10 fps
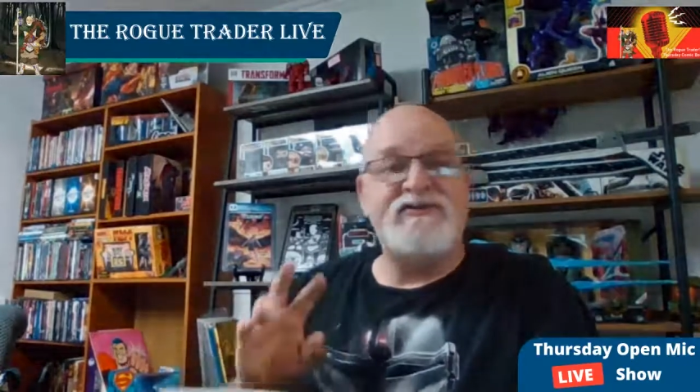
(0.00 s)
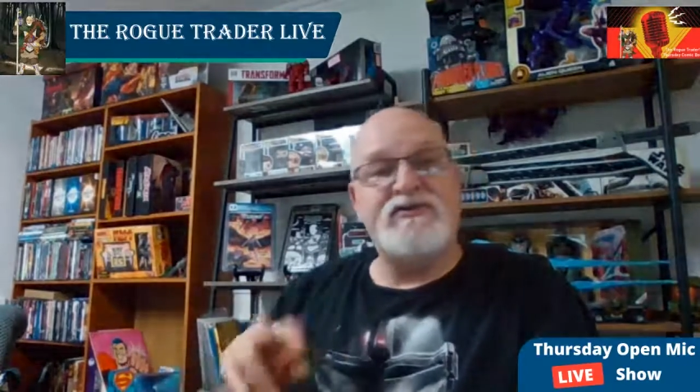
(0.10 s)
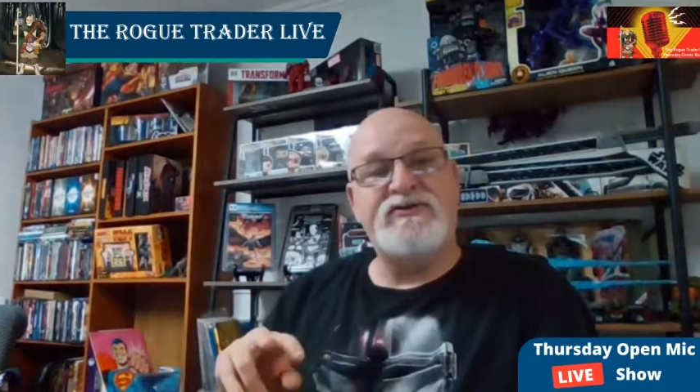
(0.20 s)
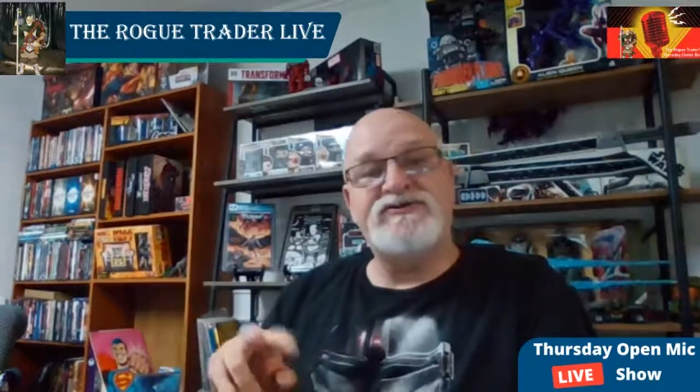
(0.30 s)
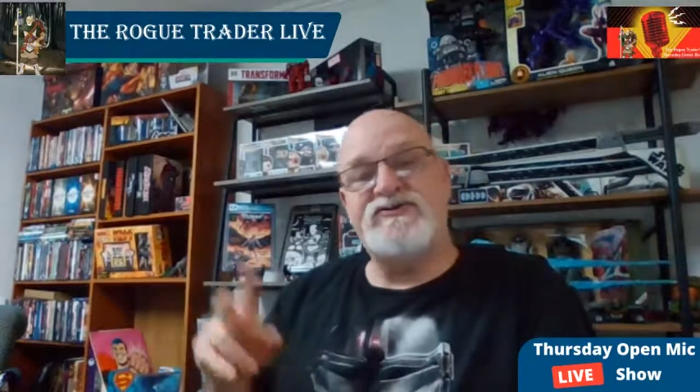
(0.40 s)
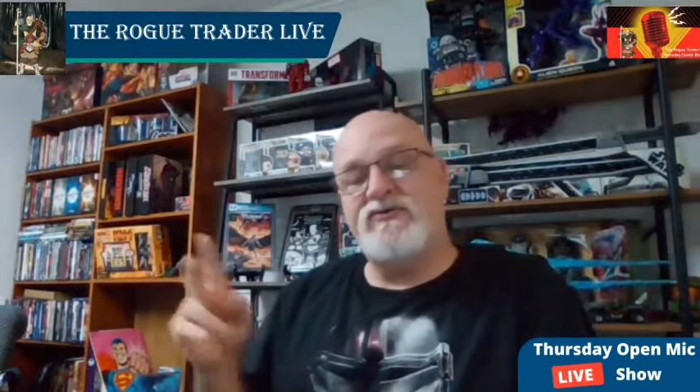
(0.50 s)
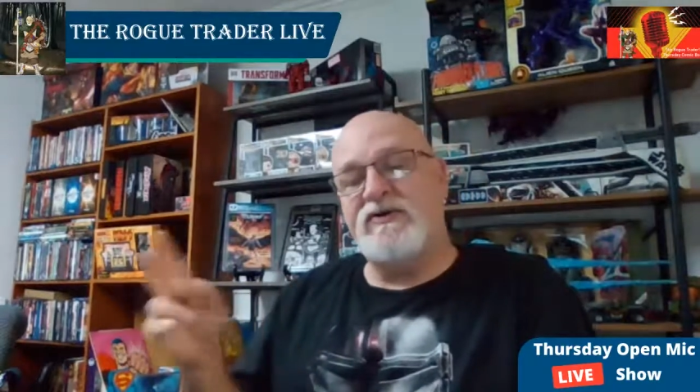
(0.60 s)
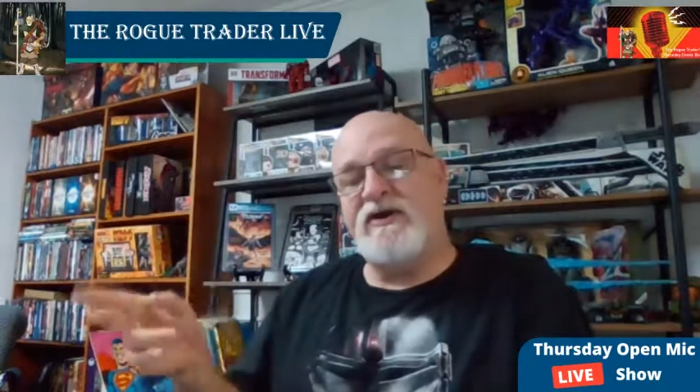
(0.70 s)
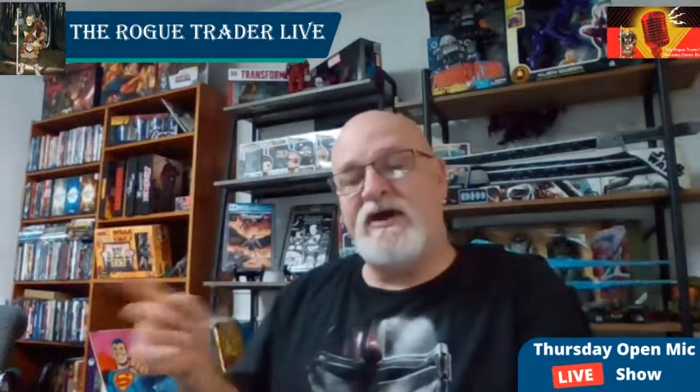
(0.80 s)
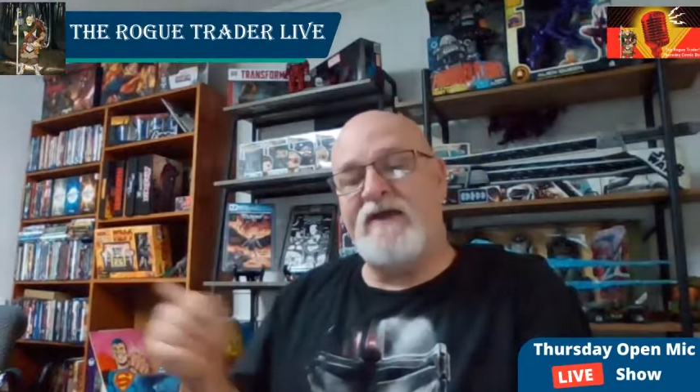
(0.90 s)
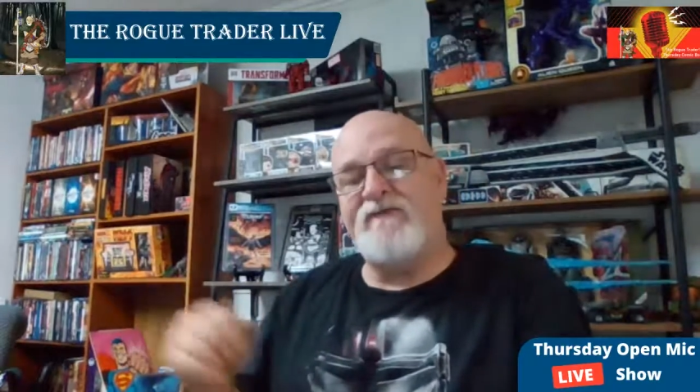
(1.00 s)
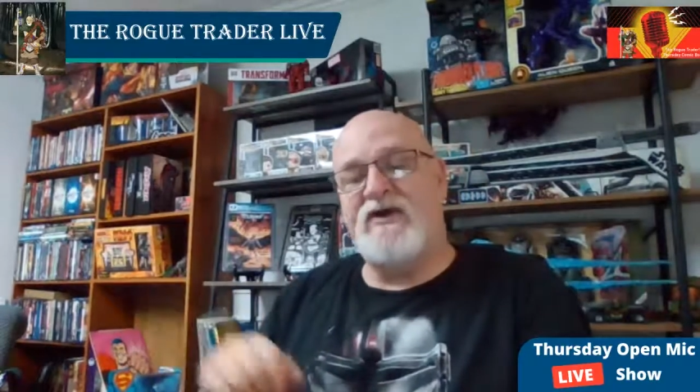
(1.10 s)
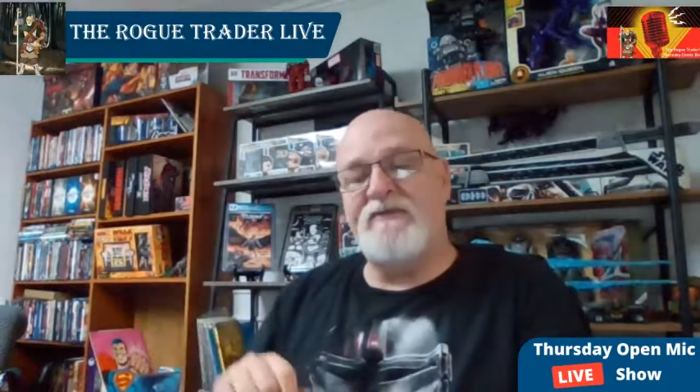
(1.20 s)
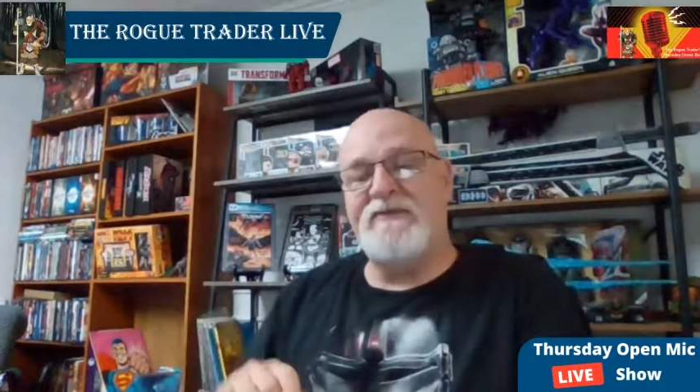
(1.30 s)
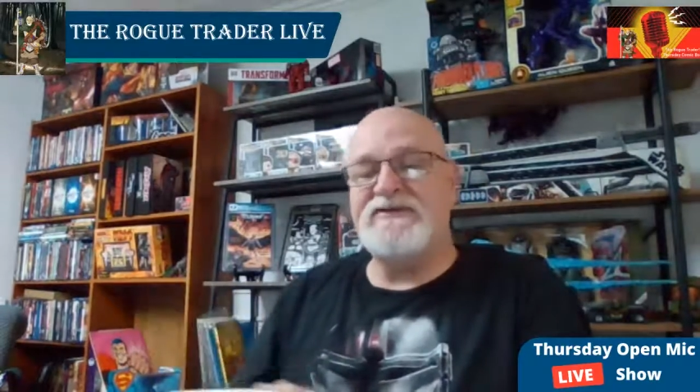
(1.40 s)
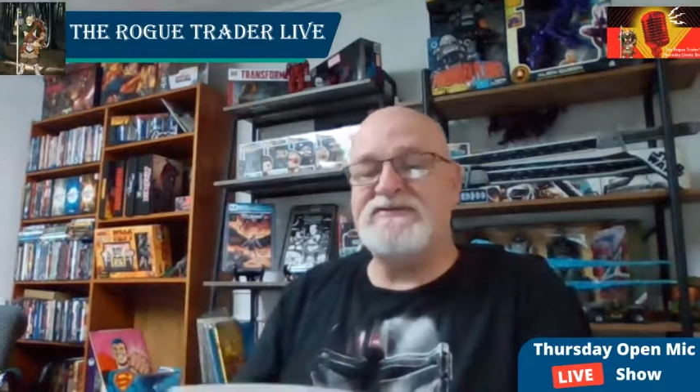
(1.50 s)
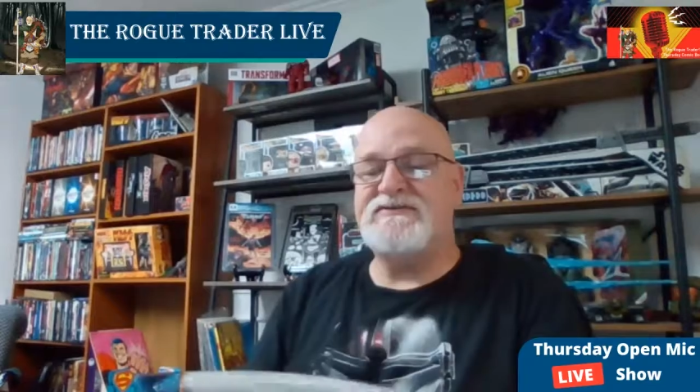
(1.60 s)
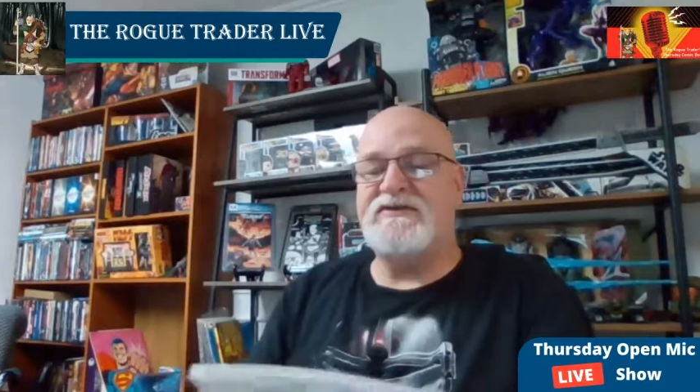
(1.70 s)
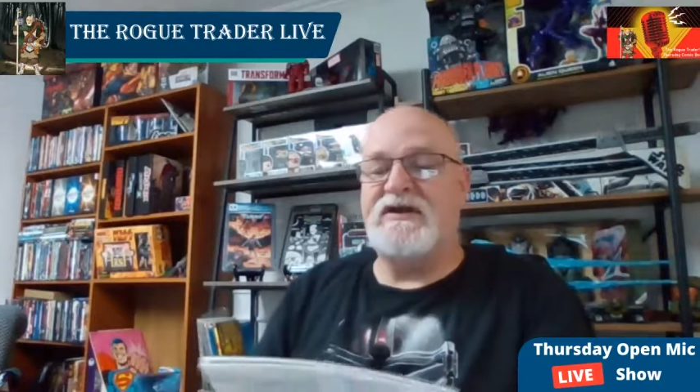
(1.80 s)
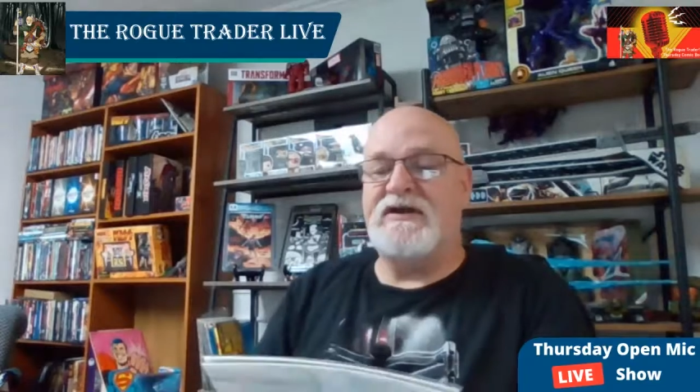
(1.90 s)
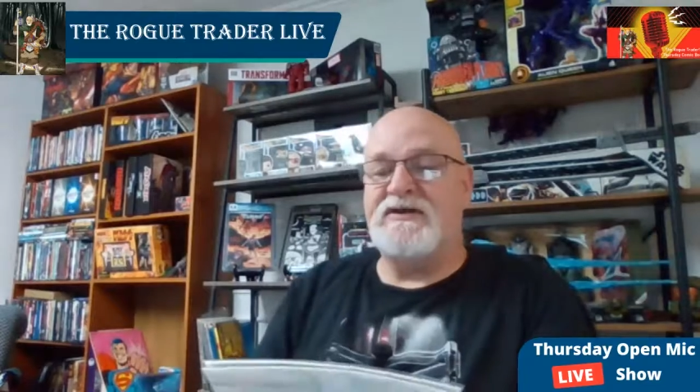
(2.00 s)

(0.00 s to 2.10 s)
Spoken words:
Nerd Store Hive Comics